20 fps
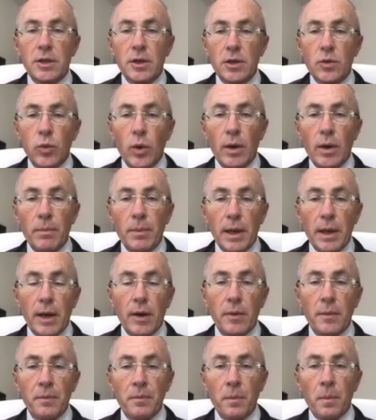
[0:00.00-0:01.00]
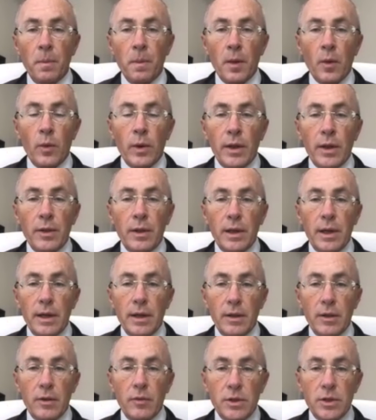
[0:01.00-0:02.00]
so it's well below where
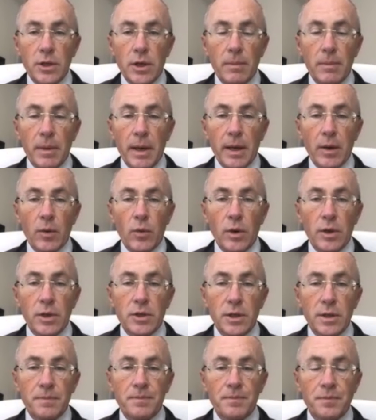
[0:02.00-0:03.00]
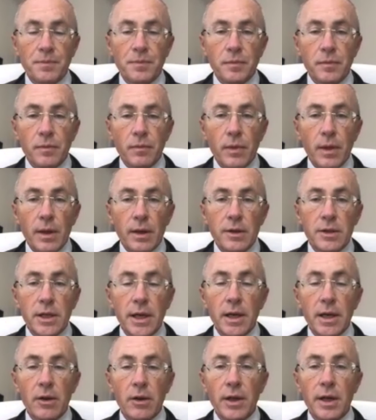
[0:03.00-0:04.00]
the Reserve Bank wants it. The
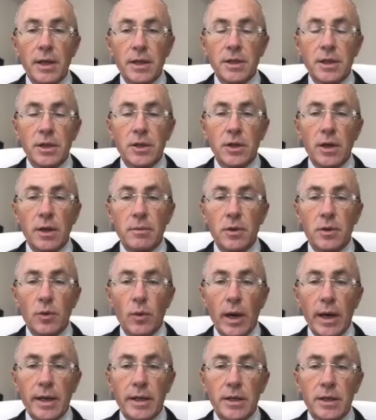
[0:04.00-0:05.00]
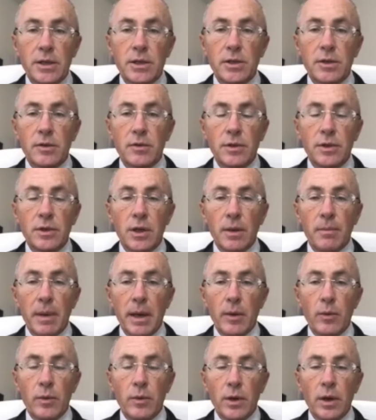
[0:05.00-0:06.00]
second thing is in terms of wages. The Reserve
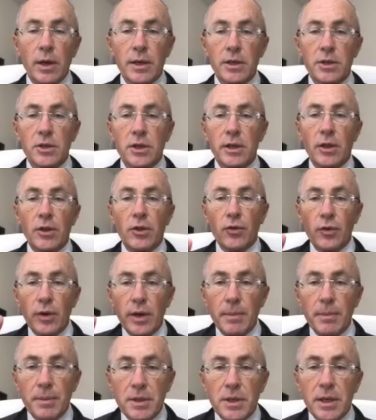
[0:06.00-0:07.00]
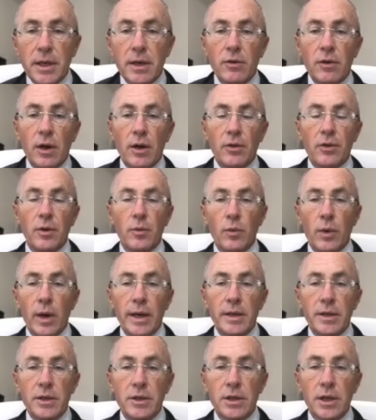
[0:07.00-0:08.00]
Bank would like to see 3% growth in
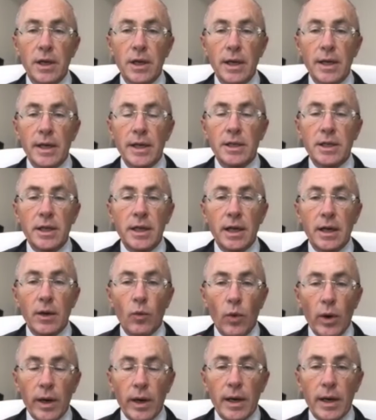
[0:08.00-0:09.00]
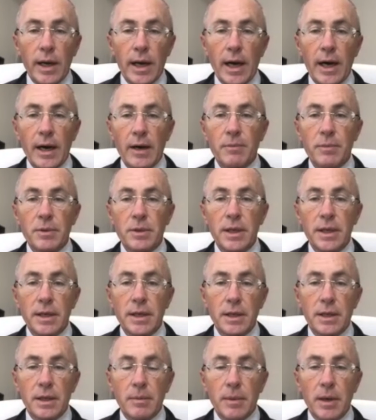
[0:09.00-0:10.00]
wages. It's sitting at 1.5% at
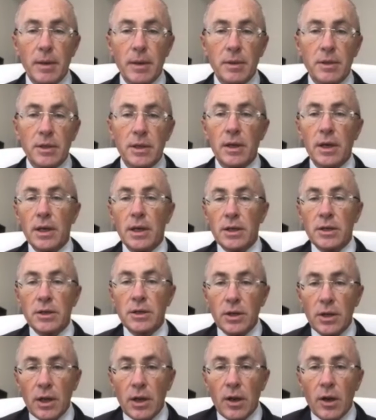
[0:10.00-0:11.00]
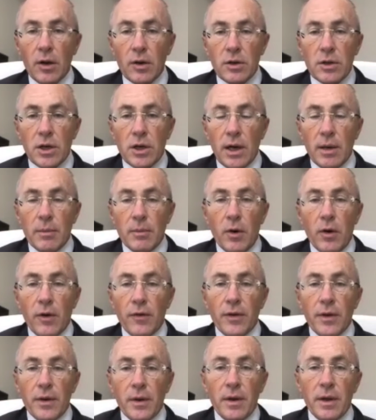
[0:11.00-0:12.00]
the moment, so still a long time off
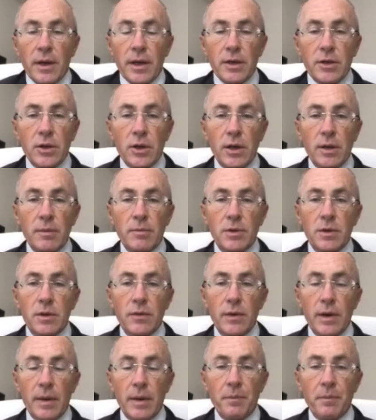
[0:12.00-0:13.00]
in terms of